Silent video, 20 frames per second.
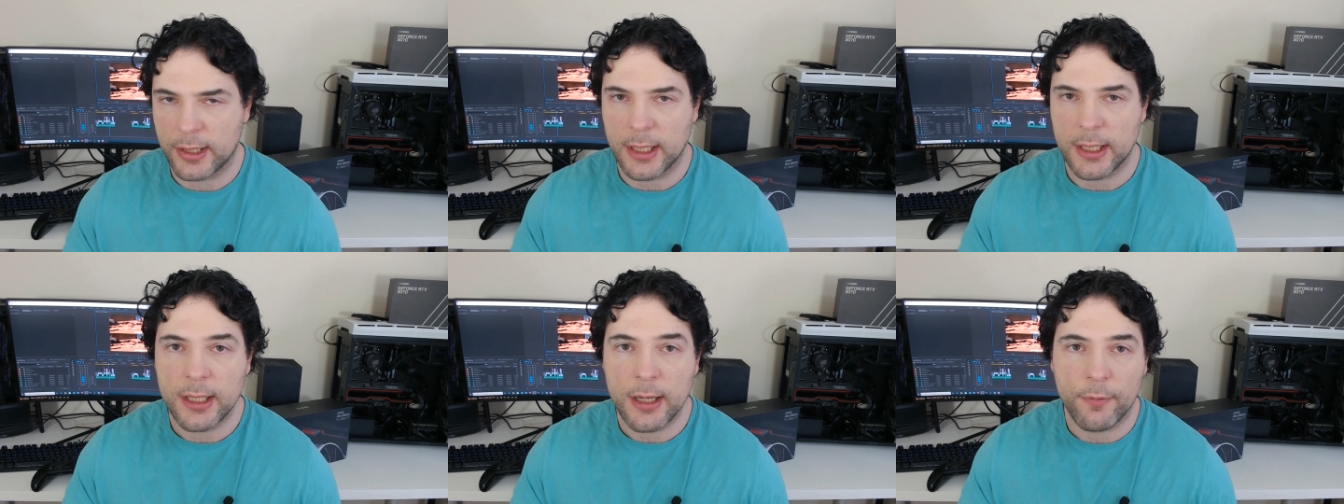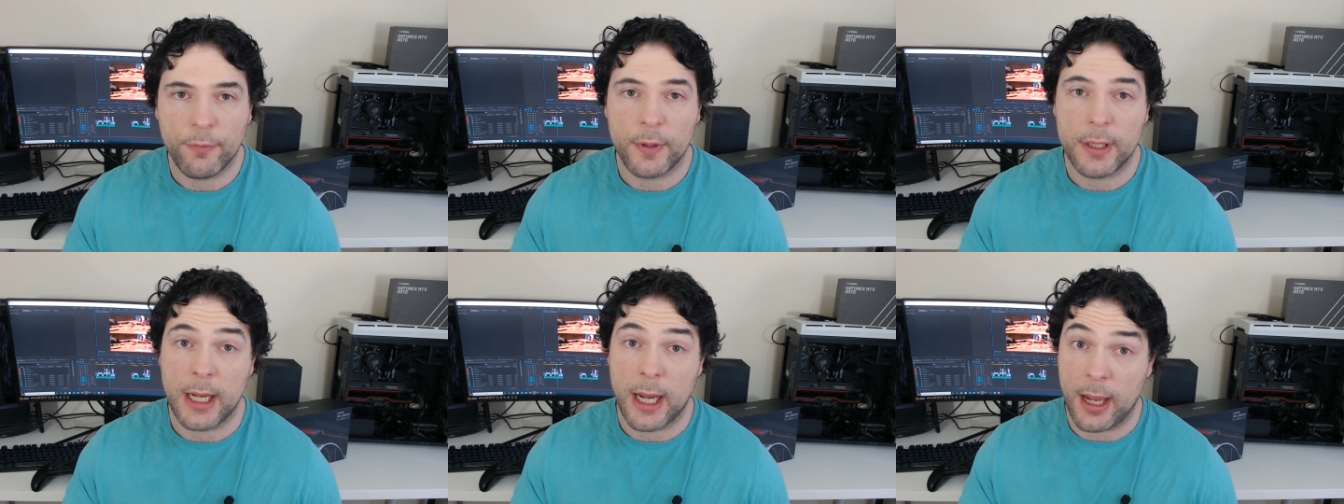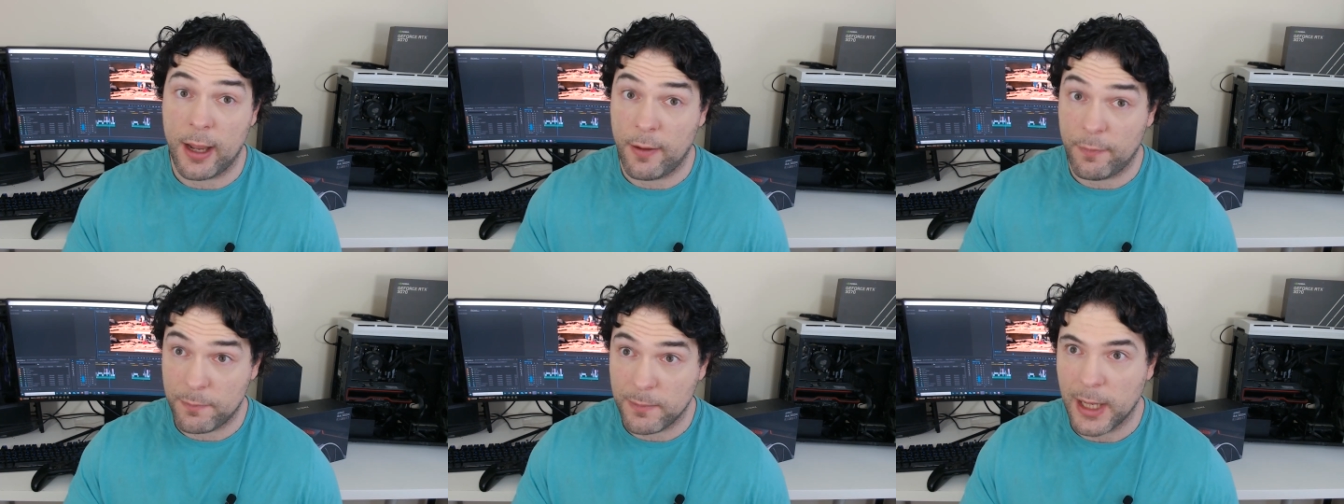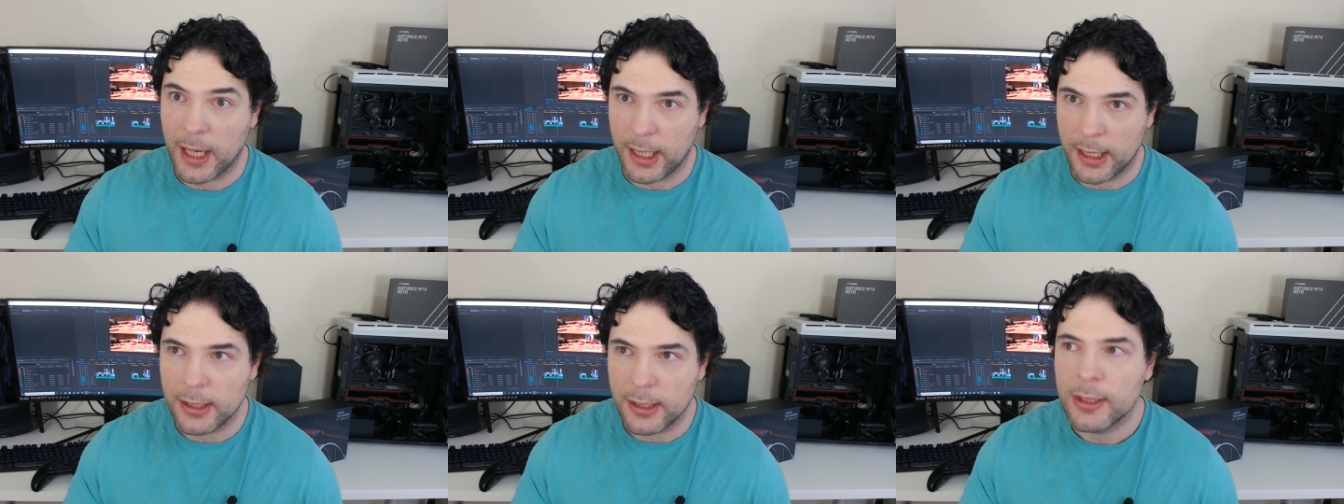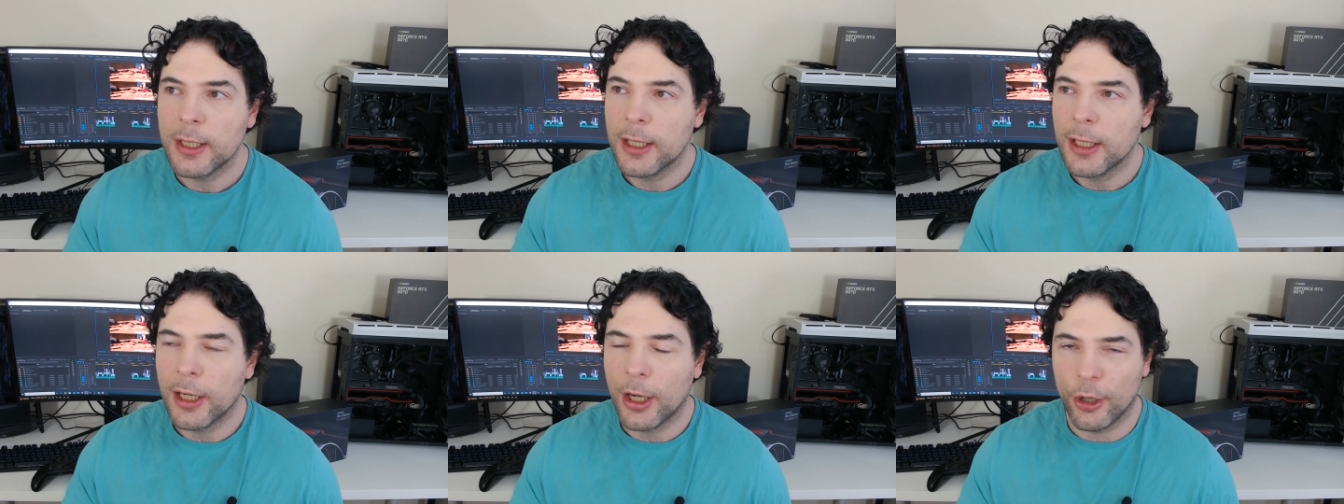They definitely have
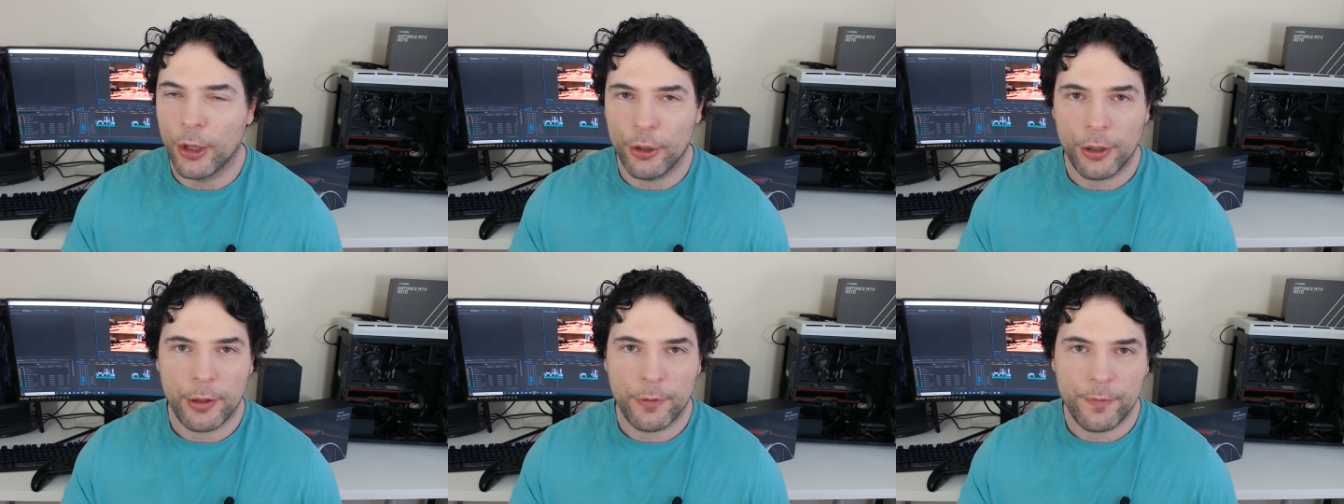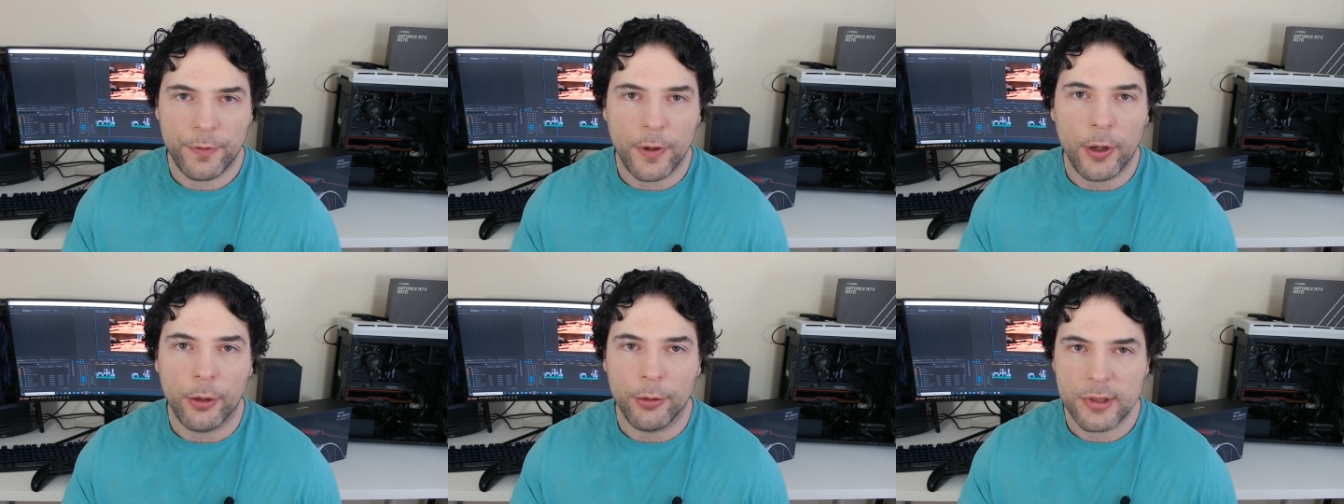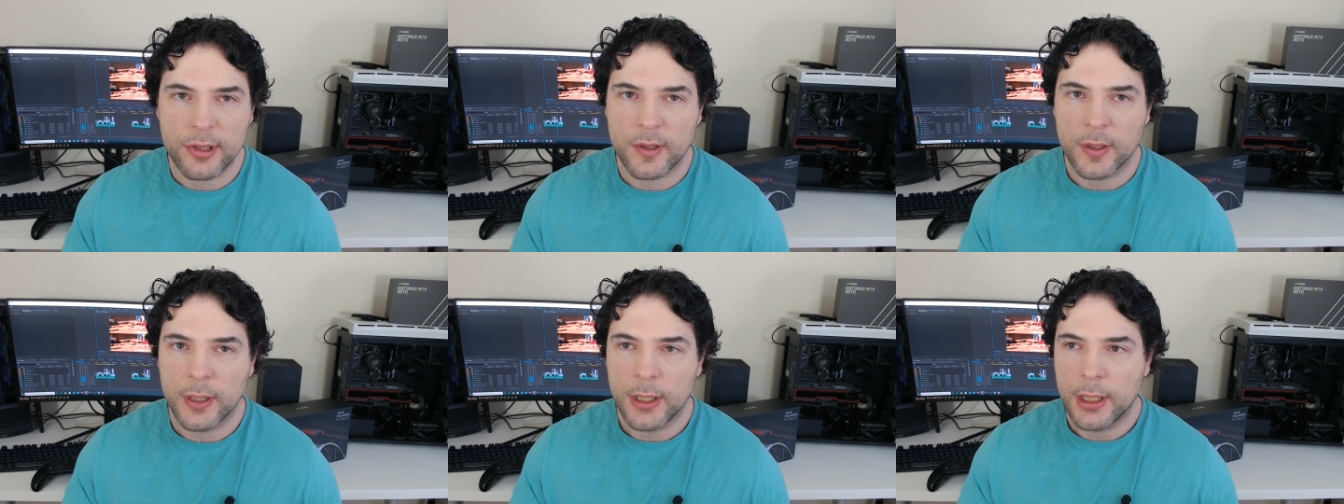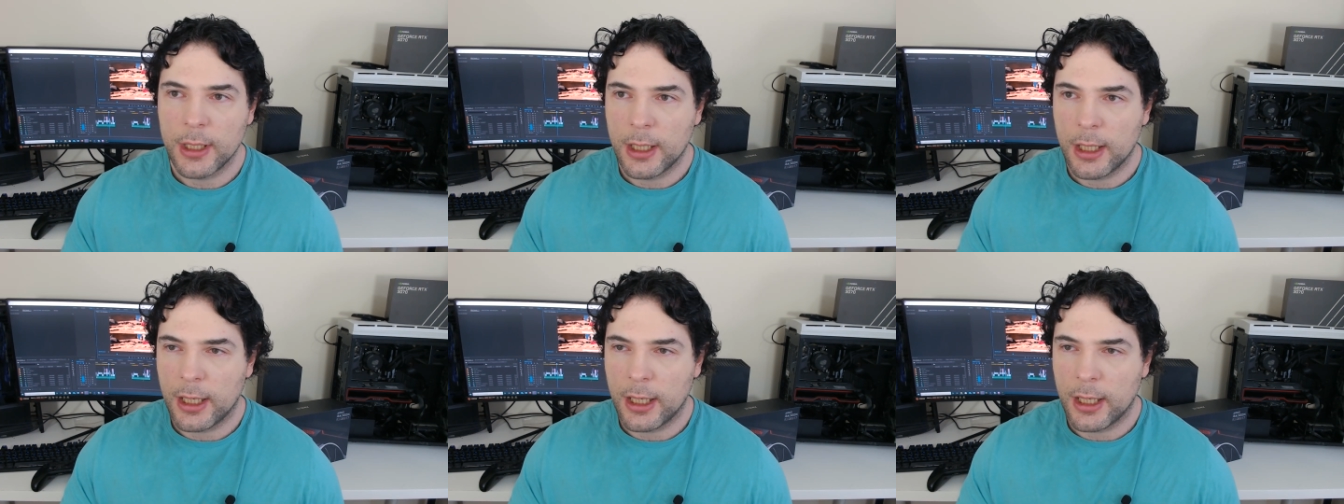made a lot of faults